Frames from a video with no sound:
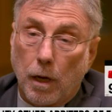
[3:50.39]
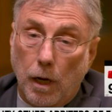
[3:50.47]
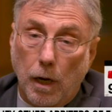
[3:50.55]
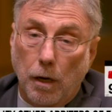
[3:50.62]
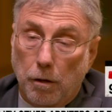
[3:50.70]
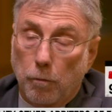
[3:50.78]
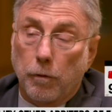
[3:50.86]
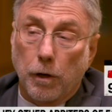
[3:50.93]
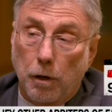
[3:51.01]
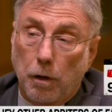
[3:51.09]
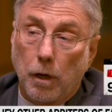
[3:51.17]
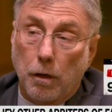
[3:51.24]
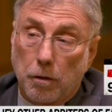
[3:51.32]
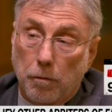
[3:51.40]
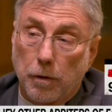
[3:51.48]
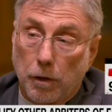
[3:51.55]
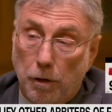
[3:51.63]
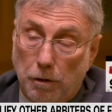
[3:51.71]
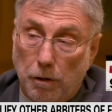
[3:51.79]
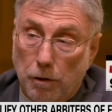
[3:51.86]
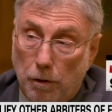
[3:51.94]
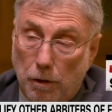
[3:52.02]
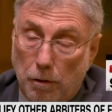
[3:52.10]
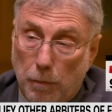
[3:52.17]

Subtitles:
and it's a very serious